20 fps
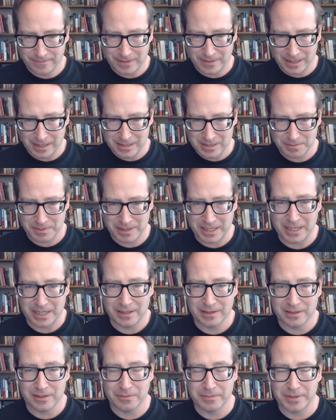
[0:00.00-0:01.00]
explain a
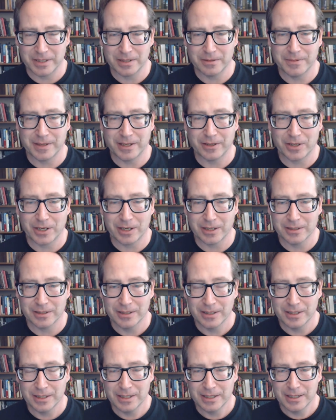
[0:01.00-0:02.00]
little bit about our
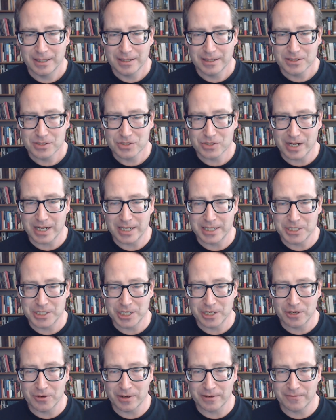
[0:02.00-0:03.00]
strategy
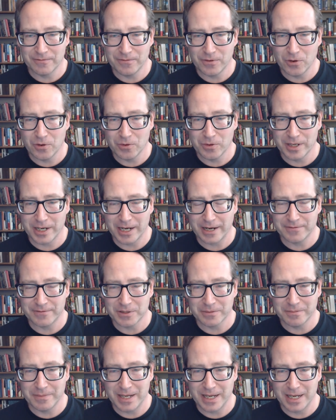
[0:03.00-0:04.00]
going forward.
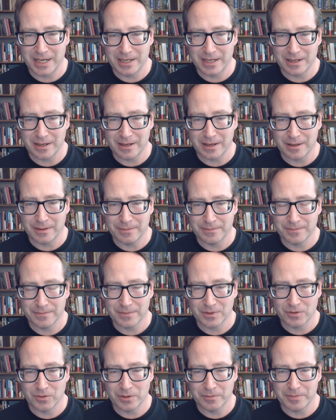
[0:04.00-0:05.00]
After May,
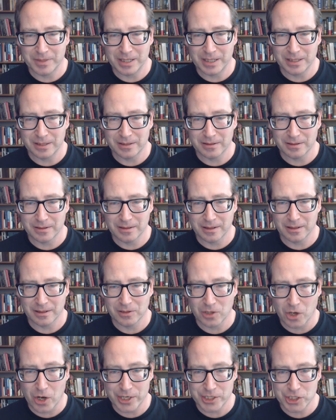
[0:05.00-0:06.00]
we'll be
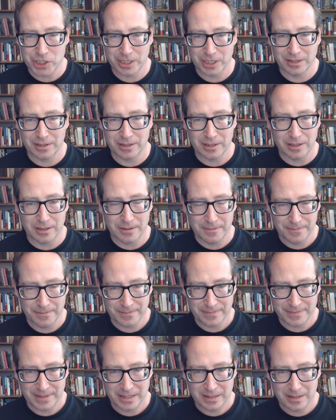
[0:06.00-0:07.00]
launching the
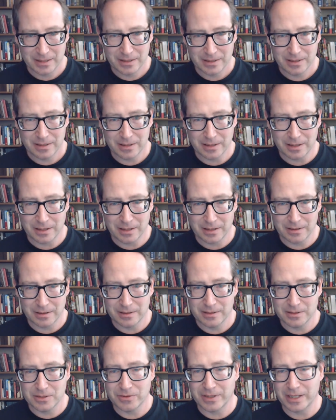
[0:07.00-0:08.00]

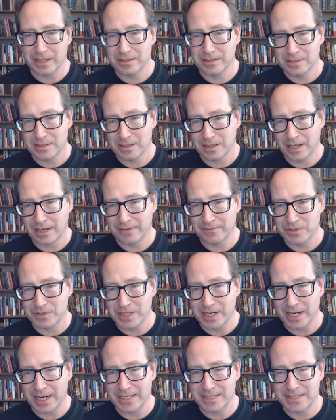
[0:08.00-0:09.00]
the direct
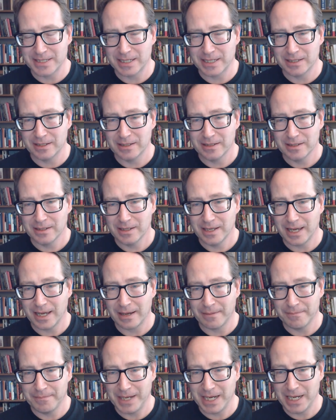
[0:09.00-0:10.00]
advertising
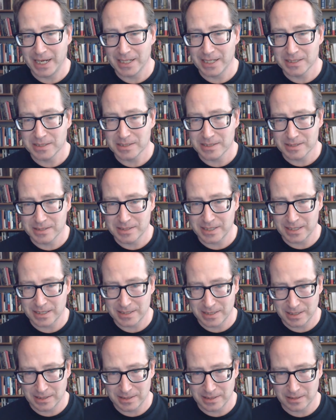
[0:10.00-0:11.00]
campaigns,
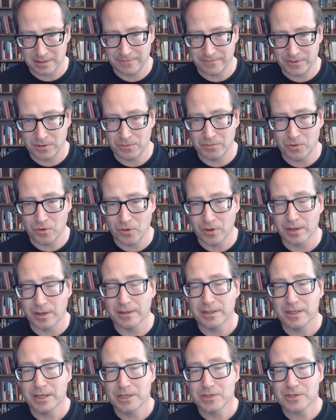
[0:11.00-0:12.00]
testing a few
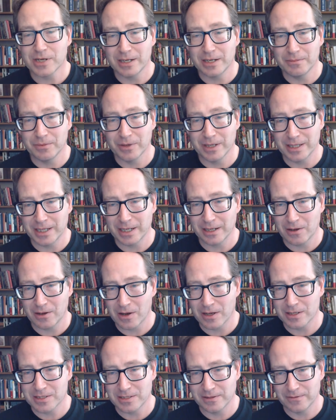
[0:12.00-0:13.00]
more, trying to bring that
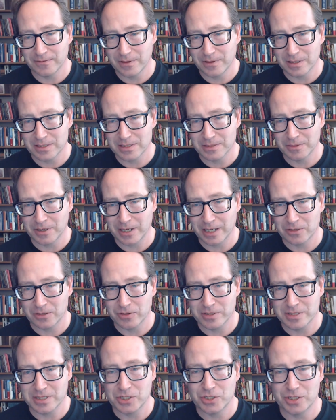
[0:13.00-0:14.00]
cost of customer
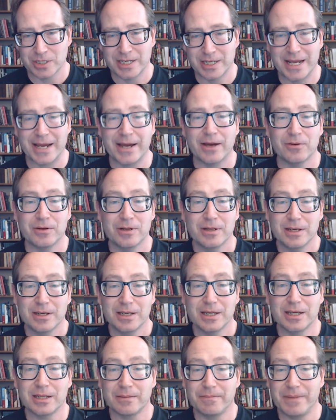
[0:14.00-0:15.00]
acquisition down. In the